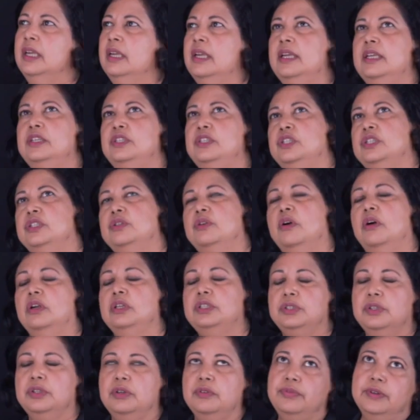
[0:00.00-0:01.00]
is just all
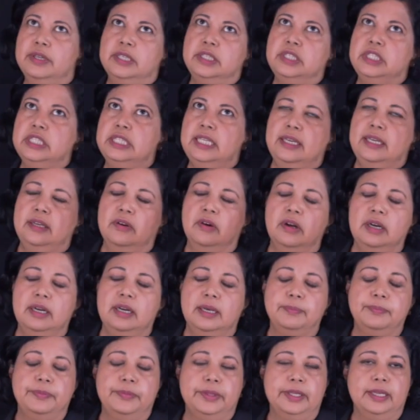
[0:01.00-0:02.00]
so fuzzy and all
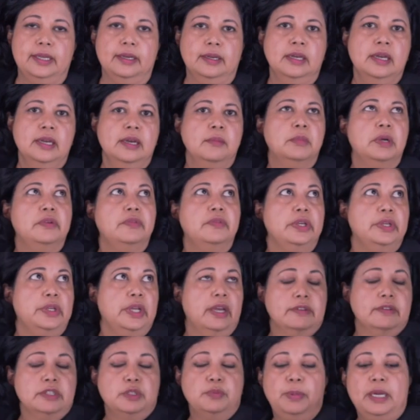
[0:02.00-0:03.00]
up there. But when you
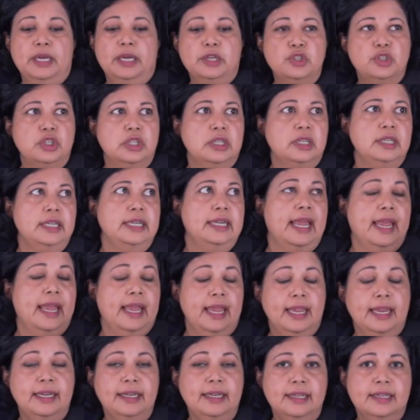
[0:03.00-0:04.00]
have a spectra in
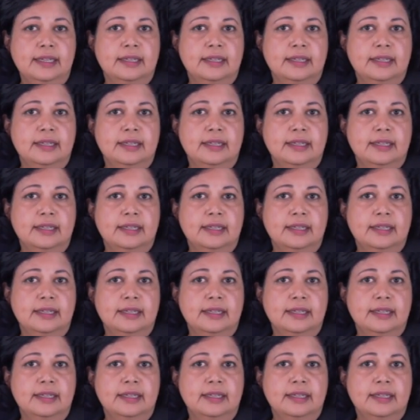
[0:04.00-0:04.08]
hand,